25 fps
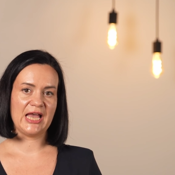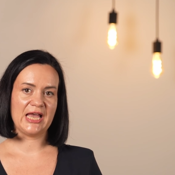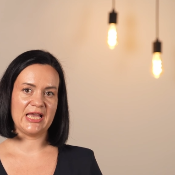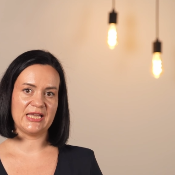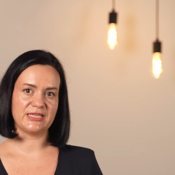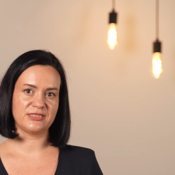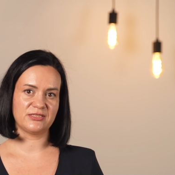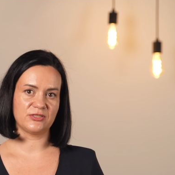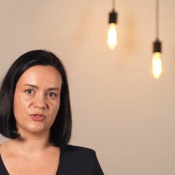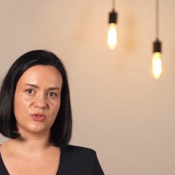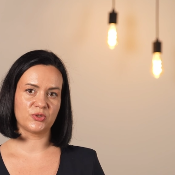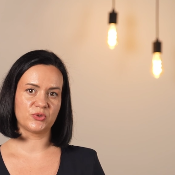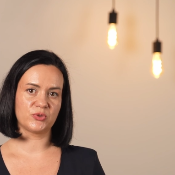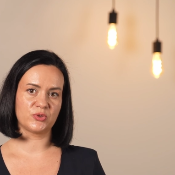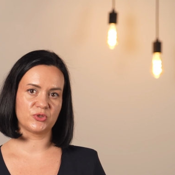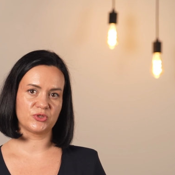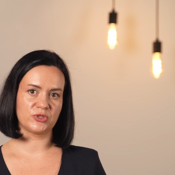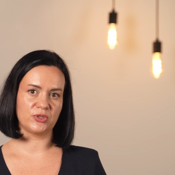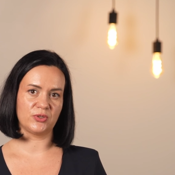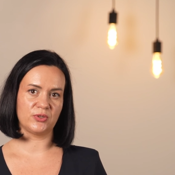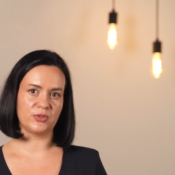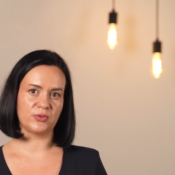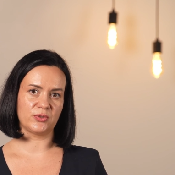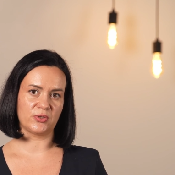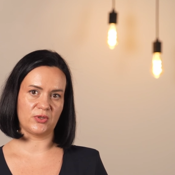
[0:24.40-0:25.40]
has a
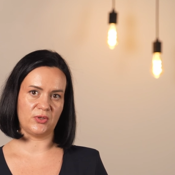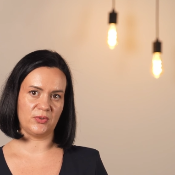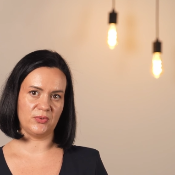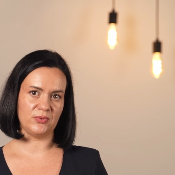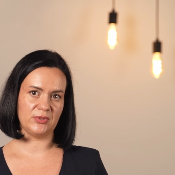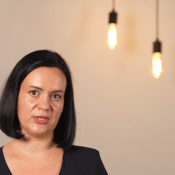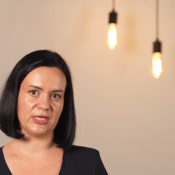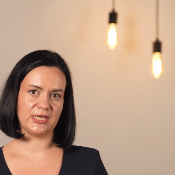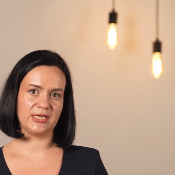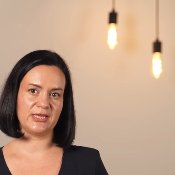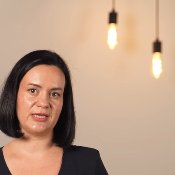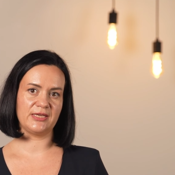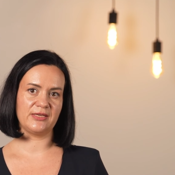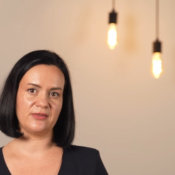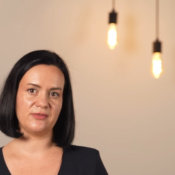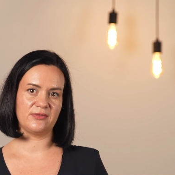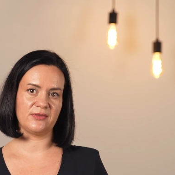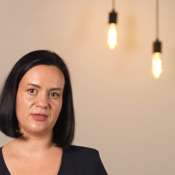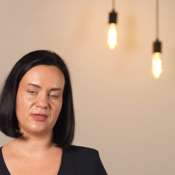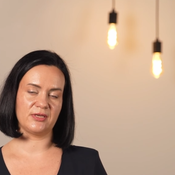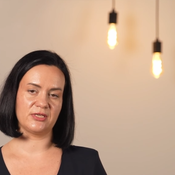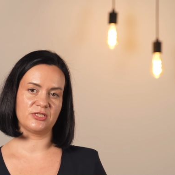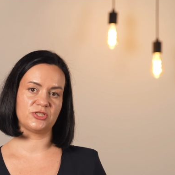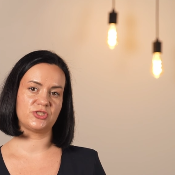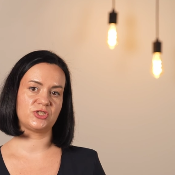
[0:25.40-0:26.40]
crucial role in
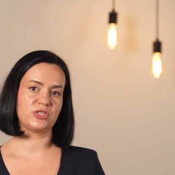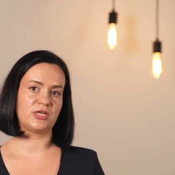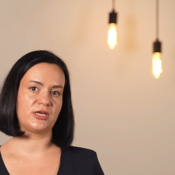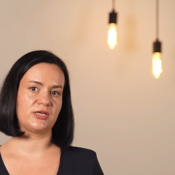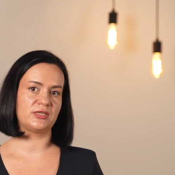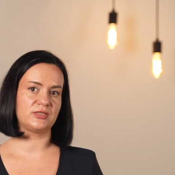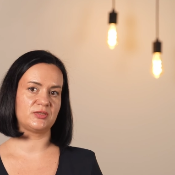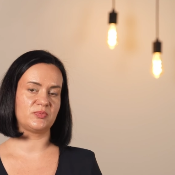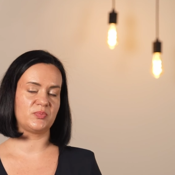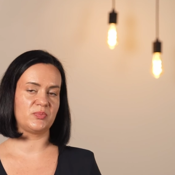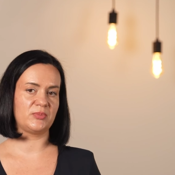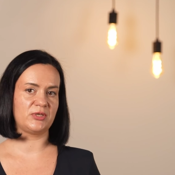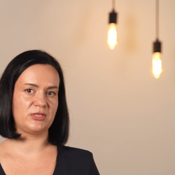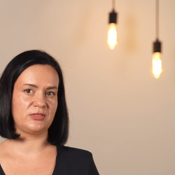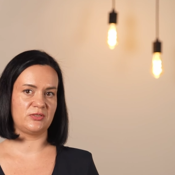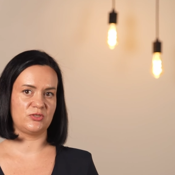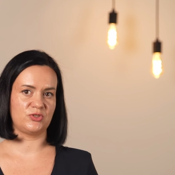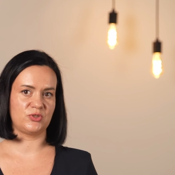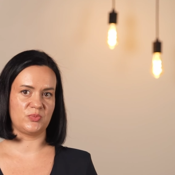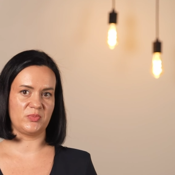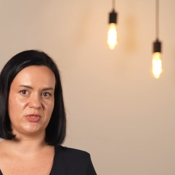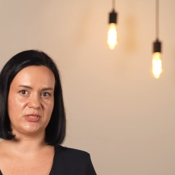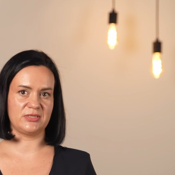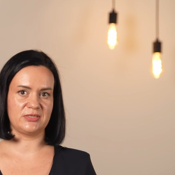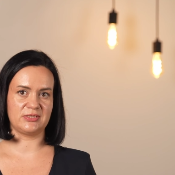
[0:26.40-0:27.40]
the shared
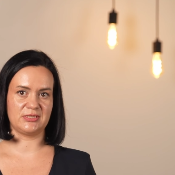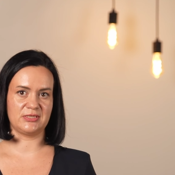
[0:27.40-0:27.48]
management